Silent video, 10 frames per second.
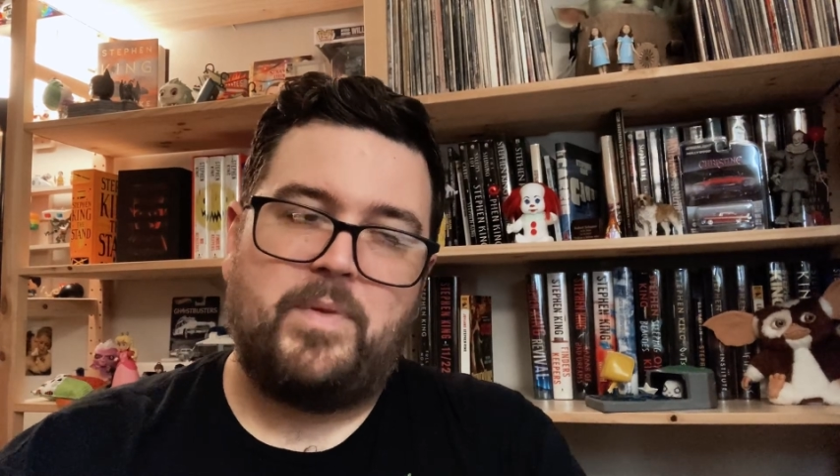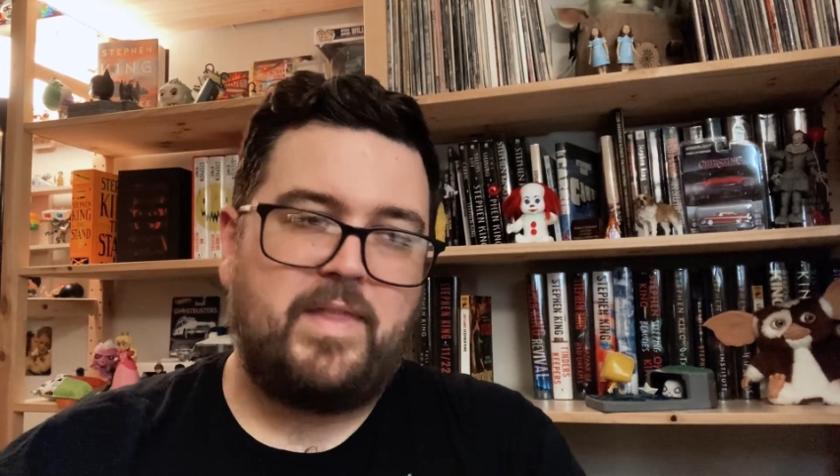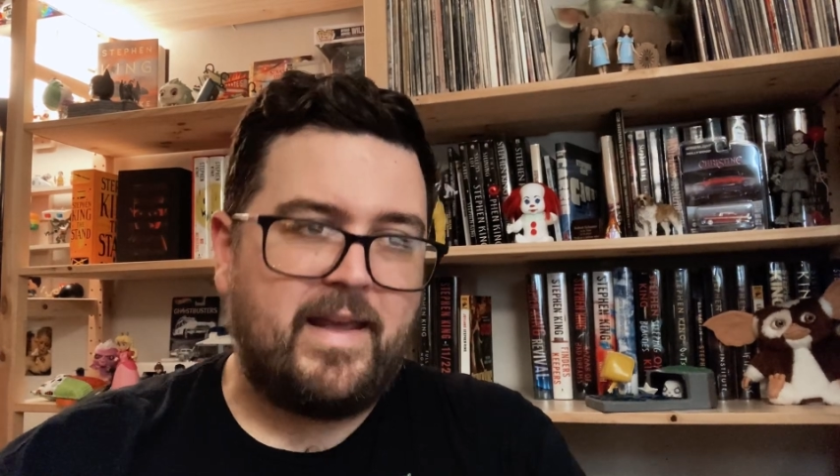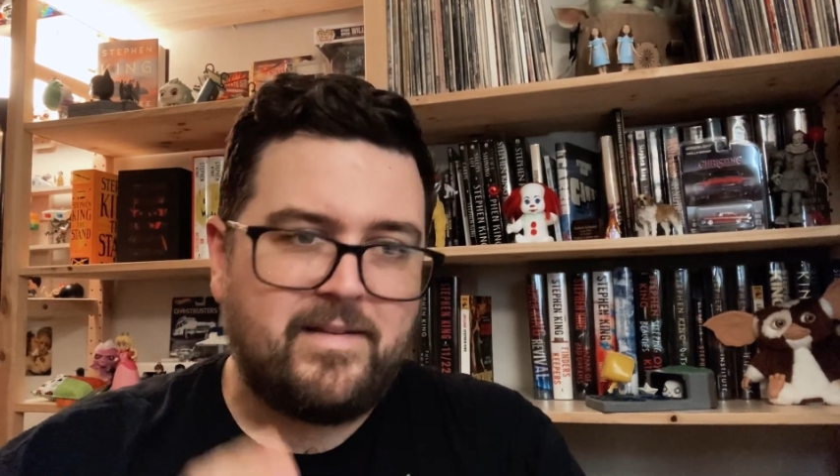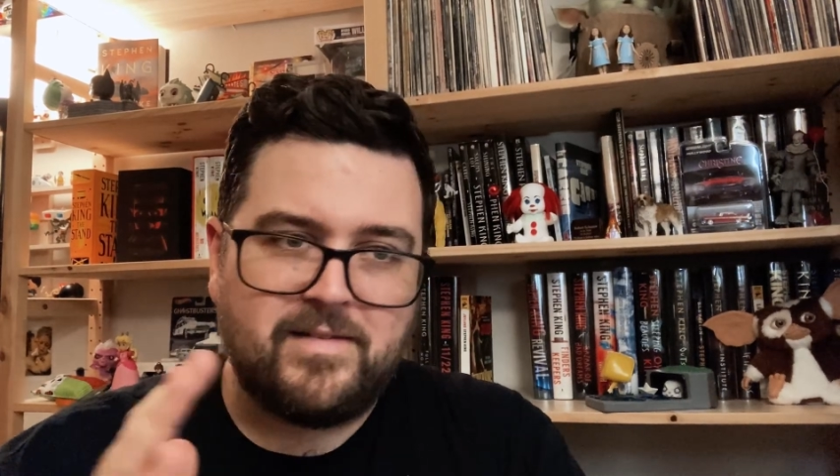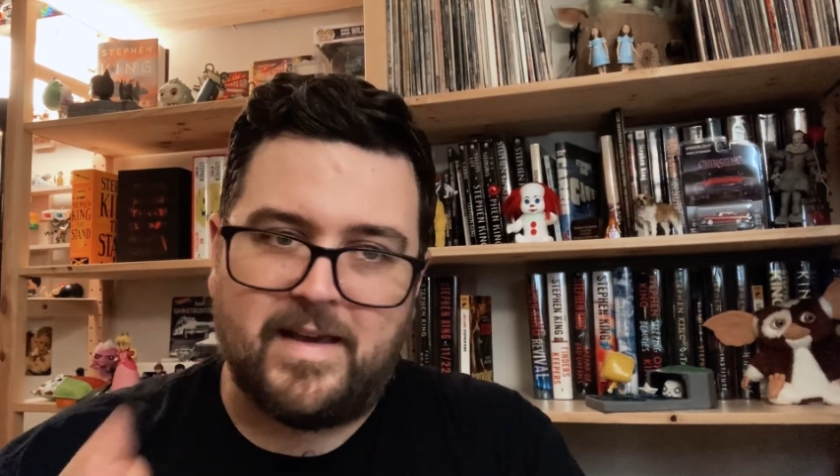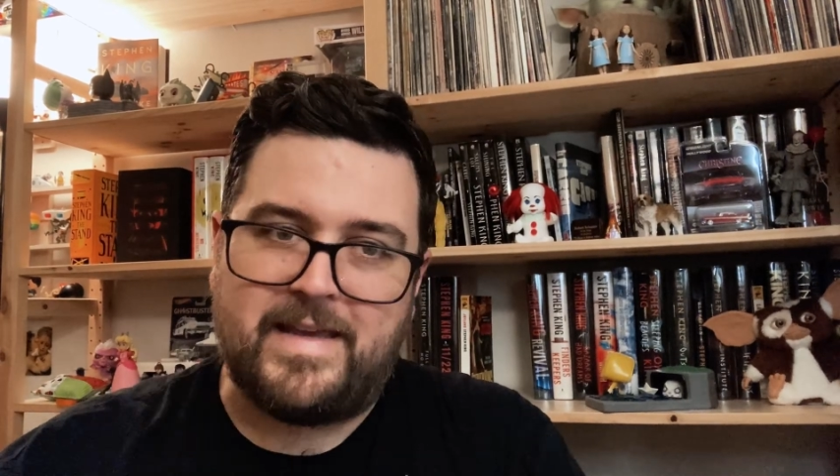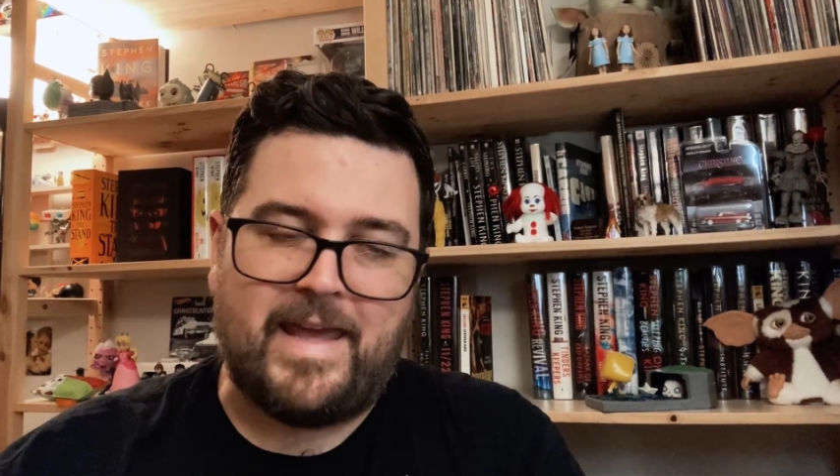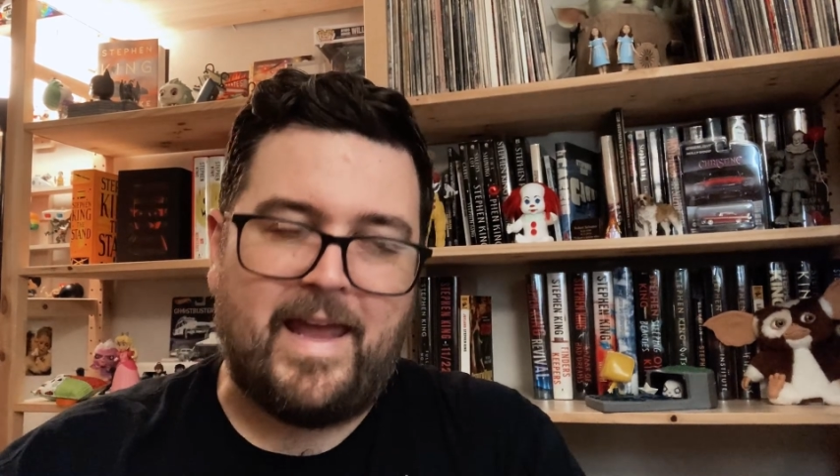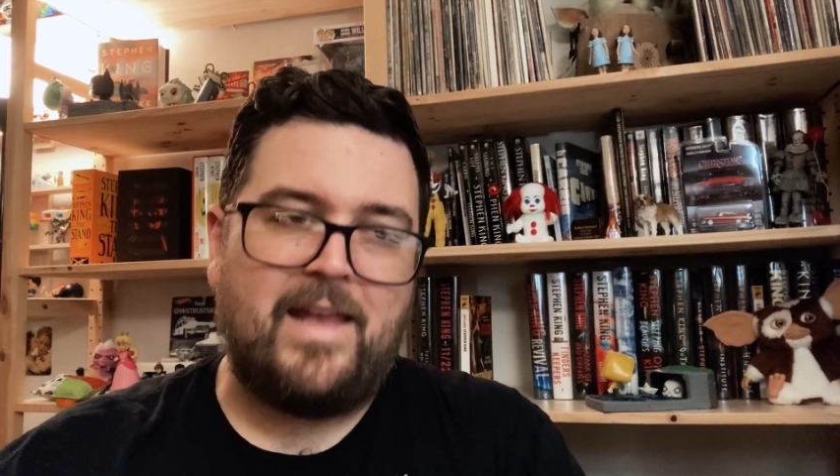Thanks
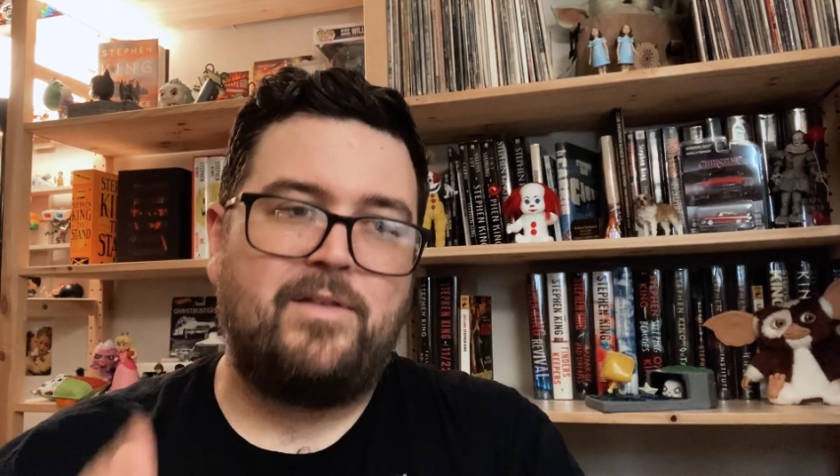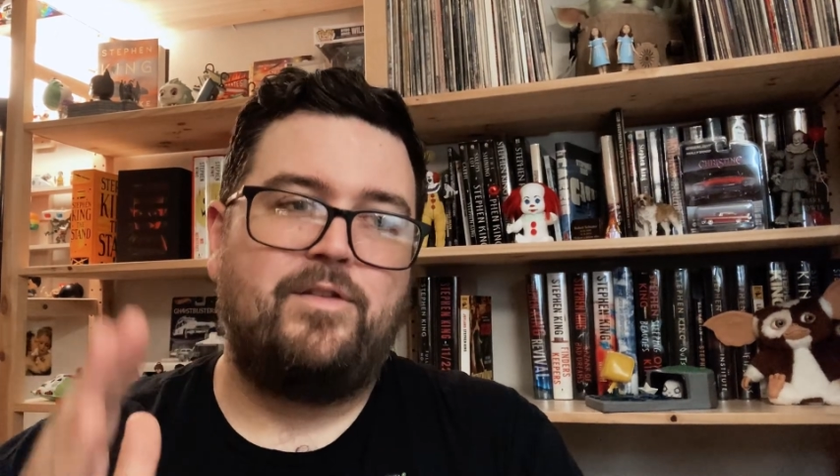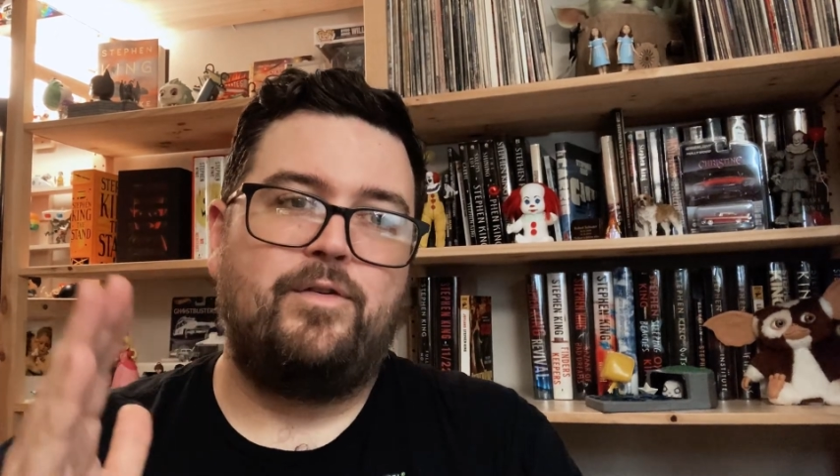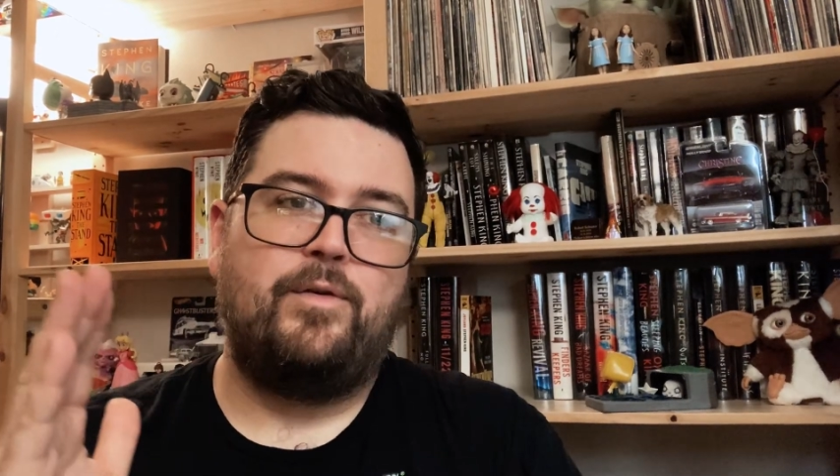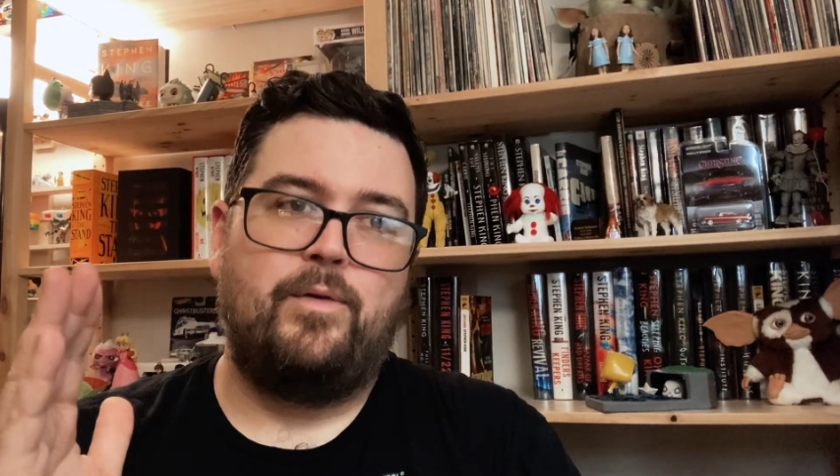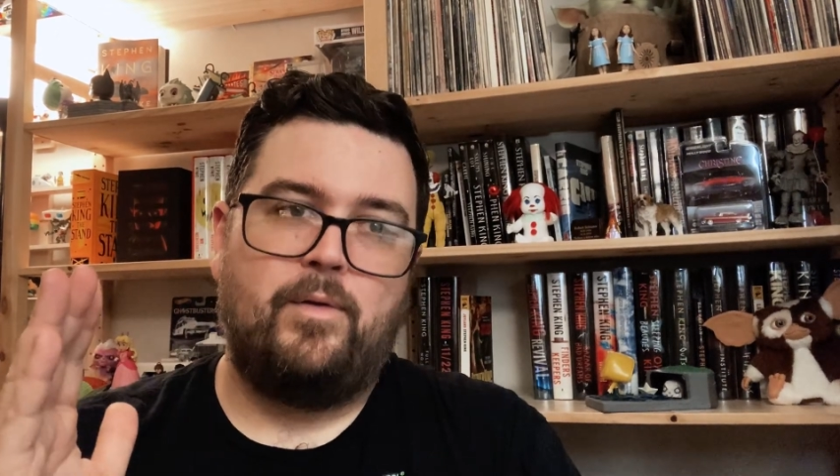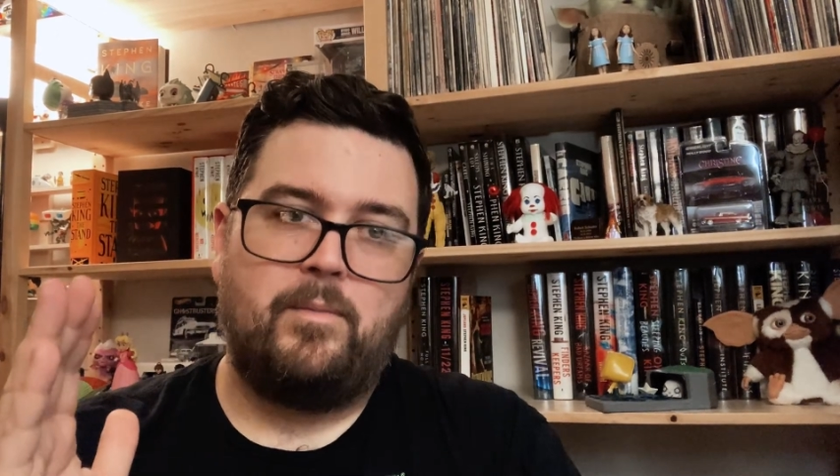again to